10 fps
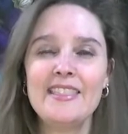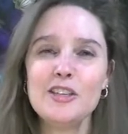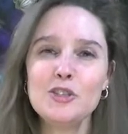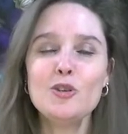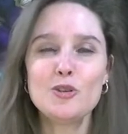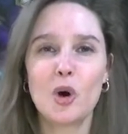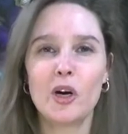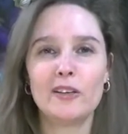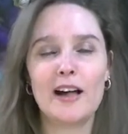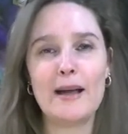this
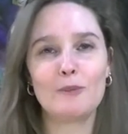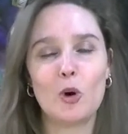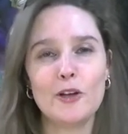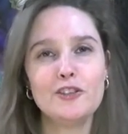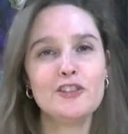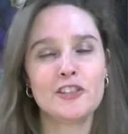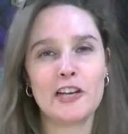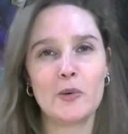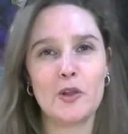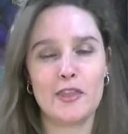tutorial, I'm going to
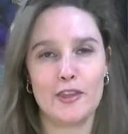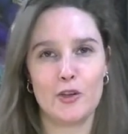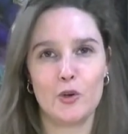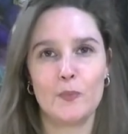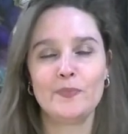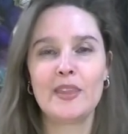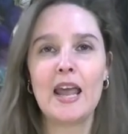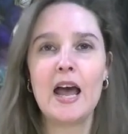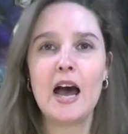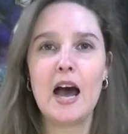share with you
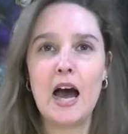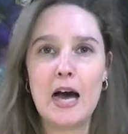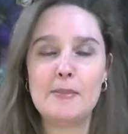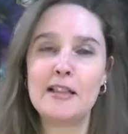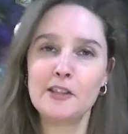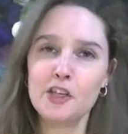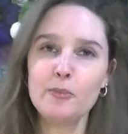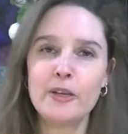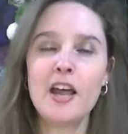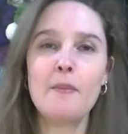um, a little
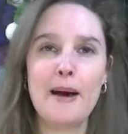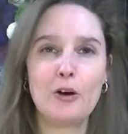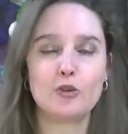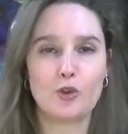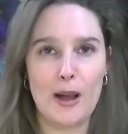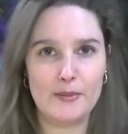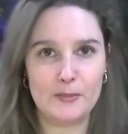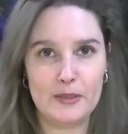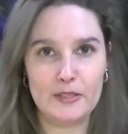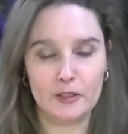bit about drop
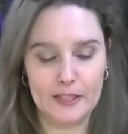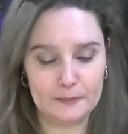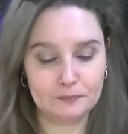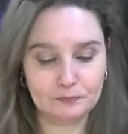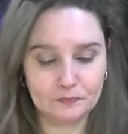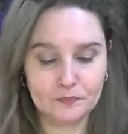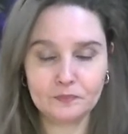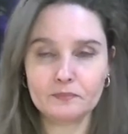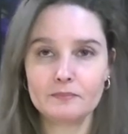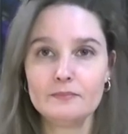spindling.
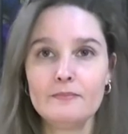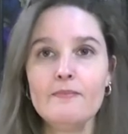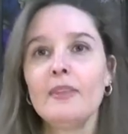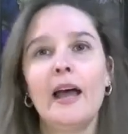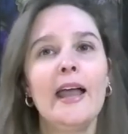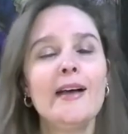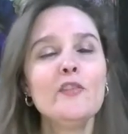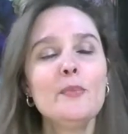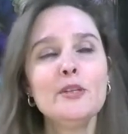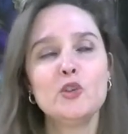I
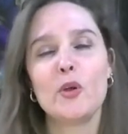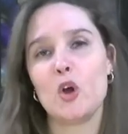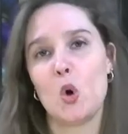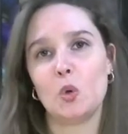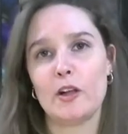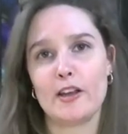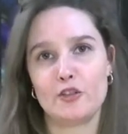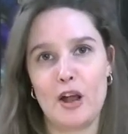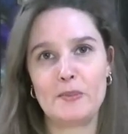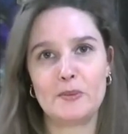haven't been doing a whole lot of
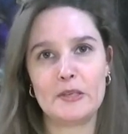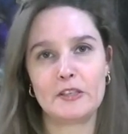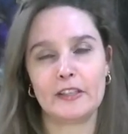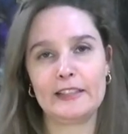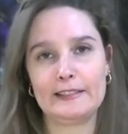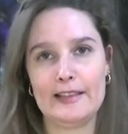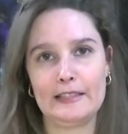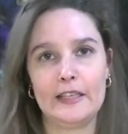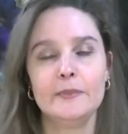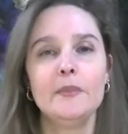drop spindling
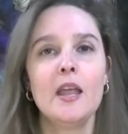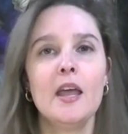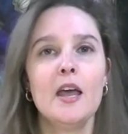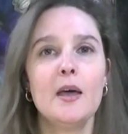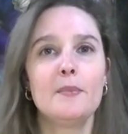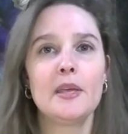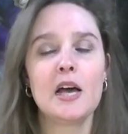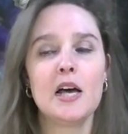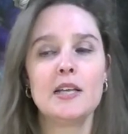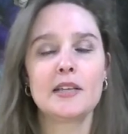lately
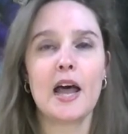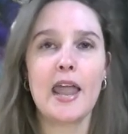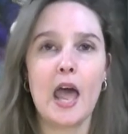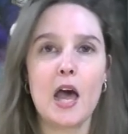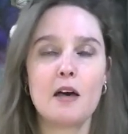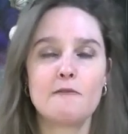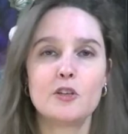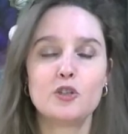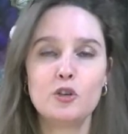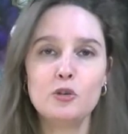because I have
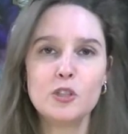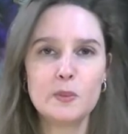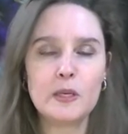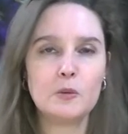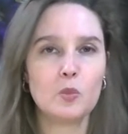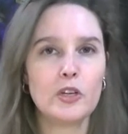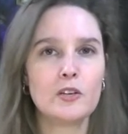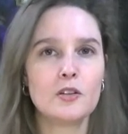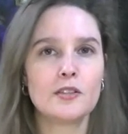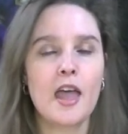two spinning
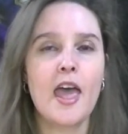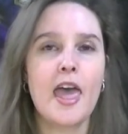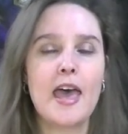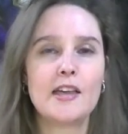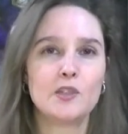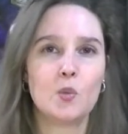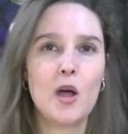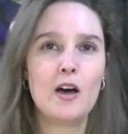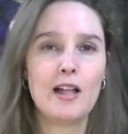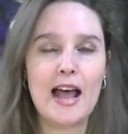wheels as
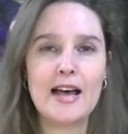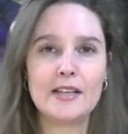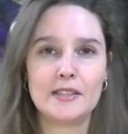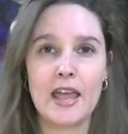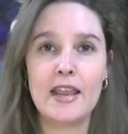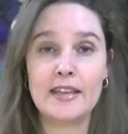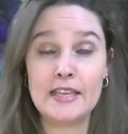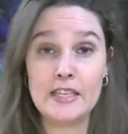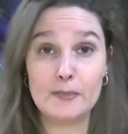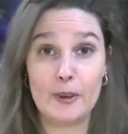well as an
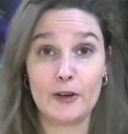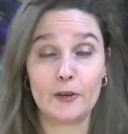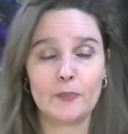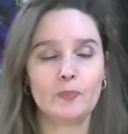e-spinner.